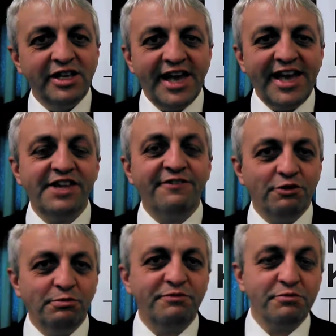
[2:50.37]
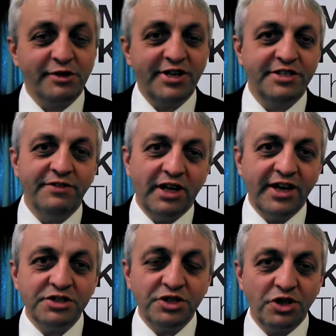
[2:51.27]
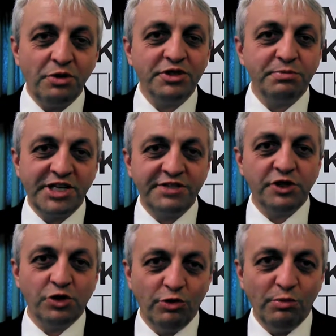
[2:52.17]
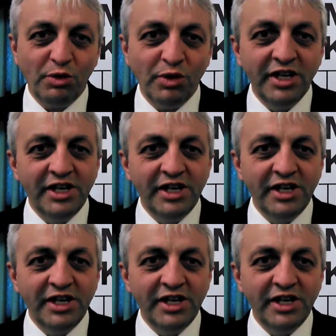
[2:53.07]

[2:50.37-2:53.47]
any form of progressive alliance to do what's best for Cornwall.